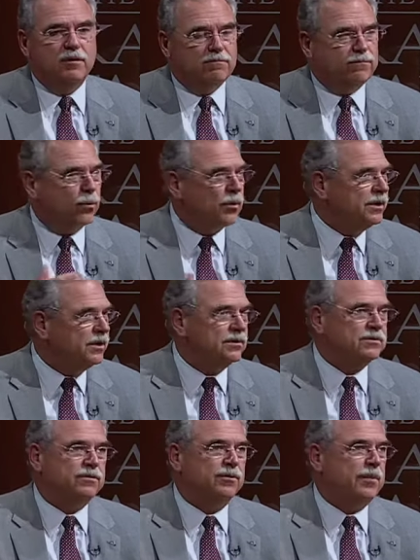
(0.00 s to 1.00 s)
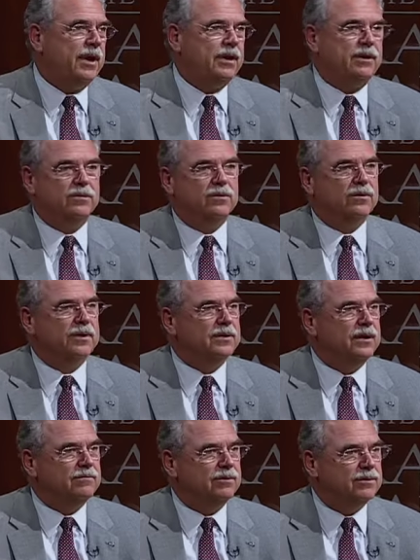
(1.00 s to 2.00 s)
4 years for a baccalaureate
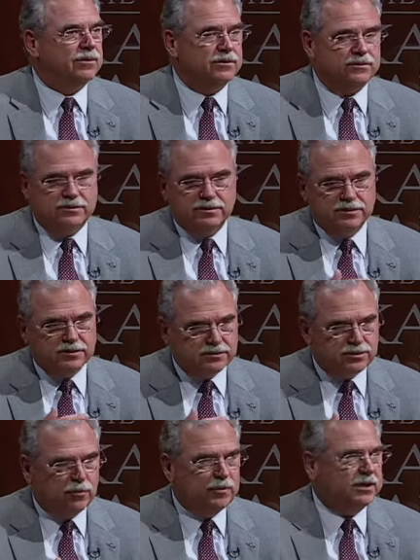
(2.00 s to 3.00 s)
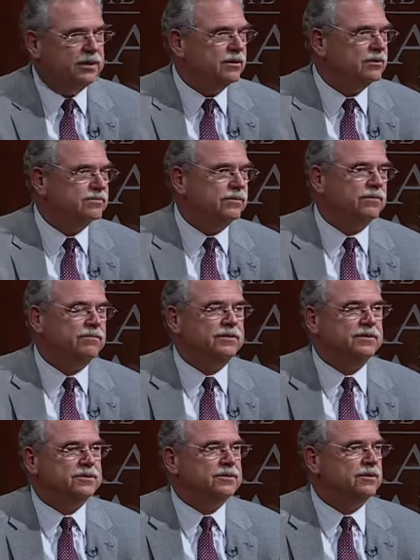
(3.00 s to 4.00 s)
level nurse, so many years for a
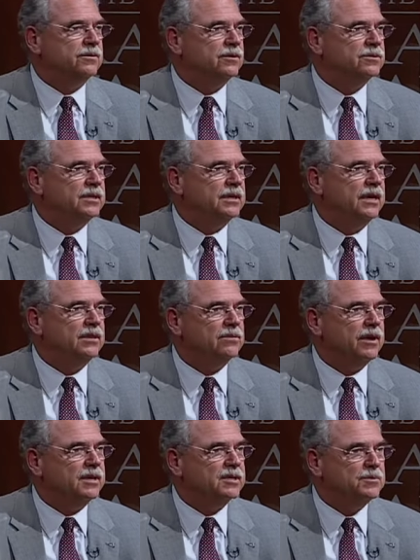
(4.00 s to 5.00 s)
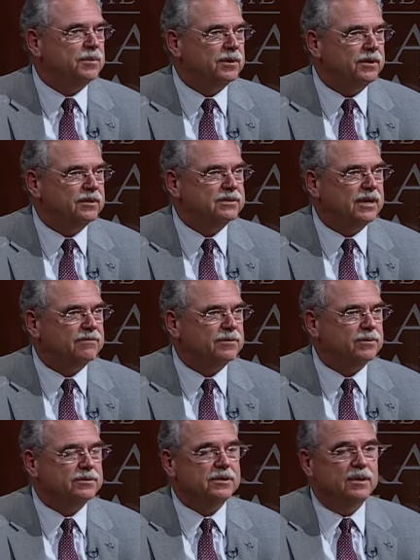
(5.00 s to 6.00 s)
physician and nurse to gain the right experience
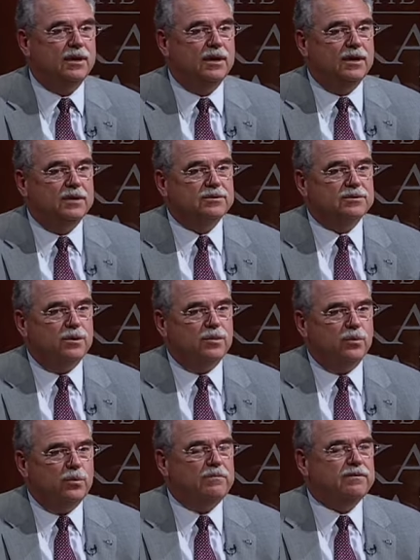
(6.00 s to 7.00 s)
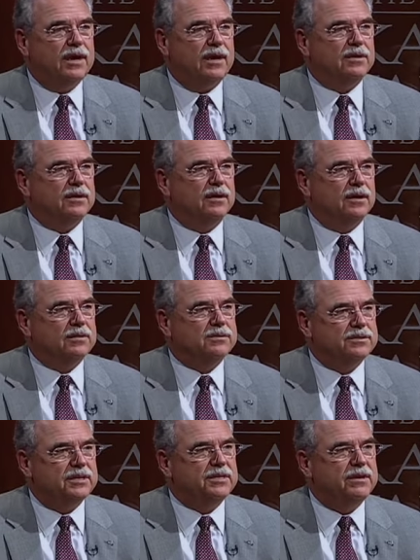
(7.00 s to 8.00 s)
afterwards. So we've got
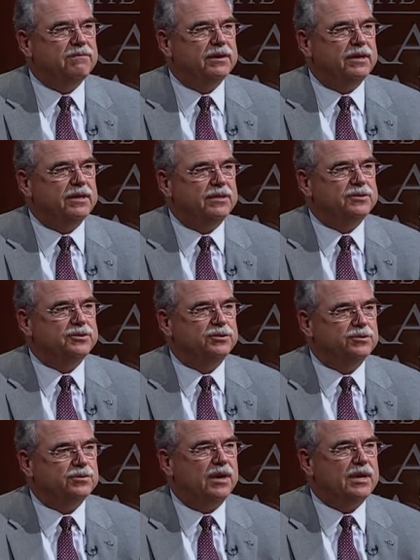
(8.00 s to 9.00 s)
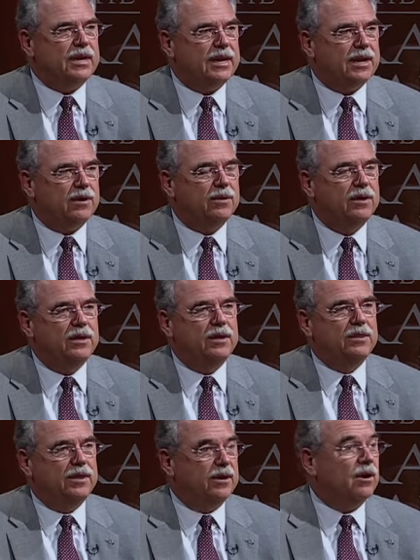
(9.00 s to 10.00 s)
significant issues right now
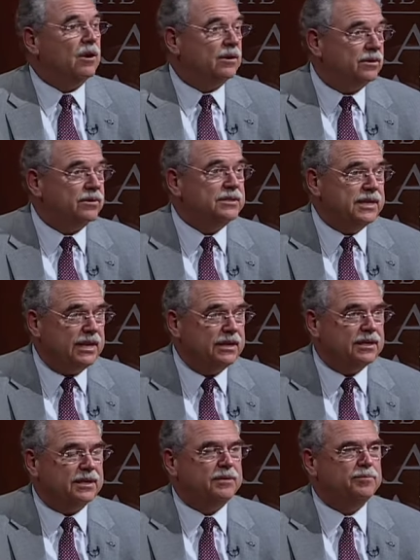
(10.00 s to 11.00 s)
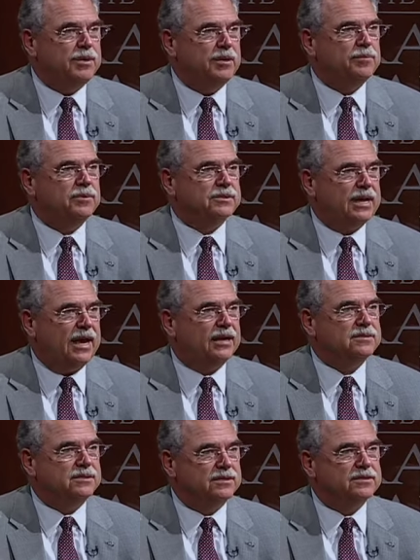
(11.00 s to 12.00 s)
that are curtailing people's
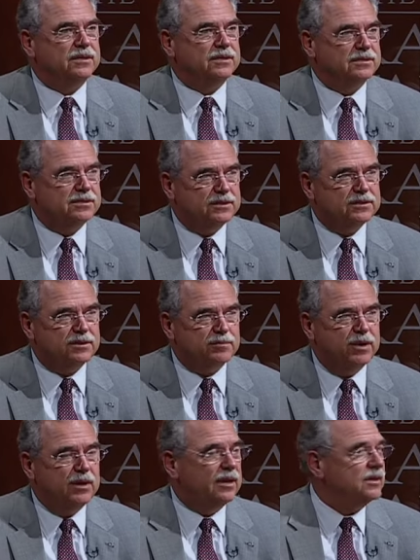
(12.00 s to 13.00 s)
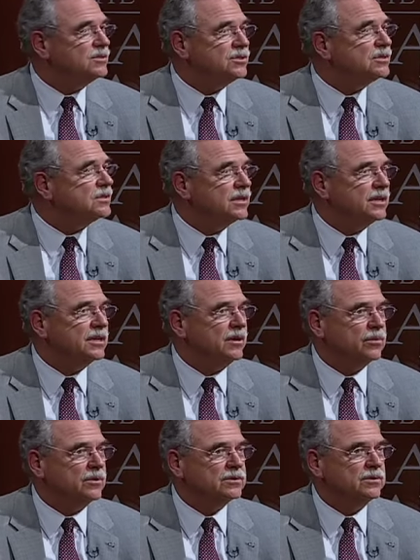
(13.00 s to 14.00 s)
access to the system. And it's just going to
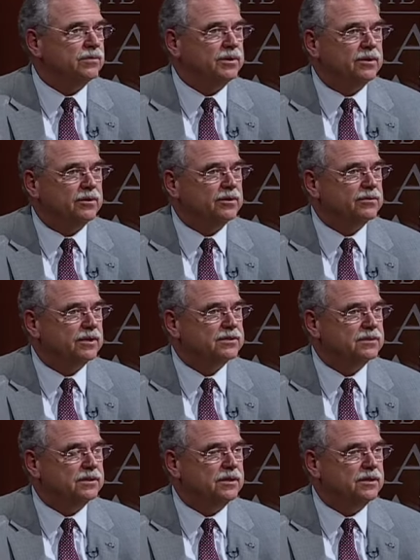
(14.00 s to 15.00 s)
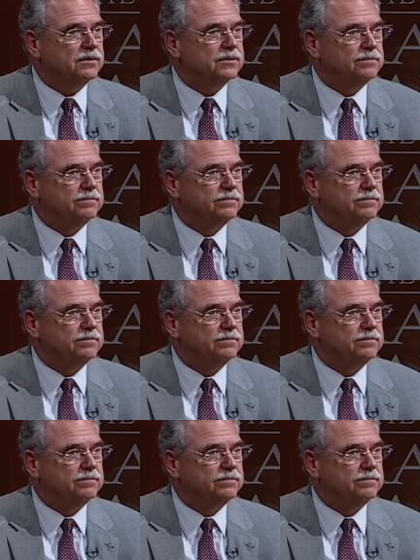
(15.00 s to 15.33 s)
get worse if we don't address the needs.